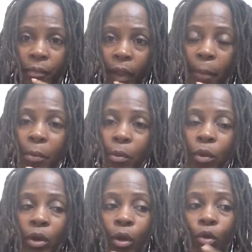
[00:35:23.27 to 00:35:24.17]
People
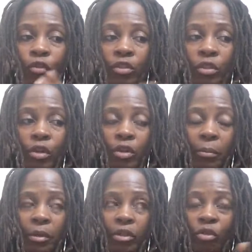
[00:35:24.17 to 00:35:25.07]
want to overlook and
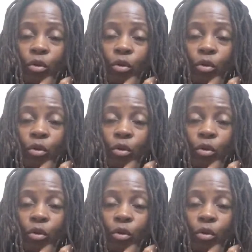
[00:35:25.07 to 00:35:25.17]
be so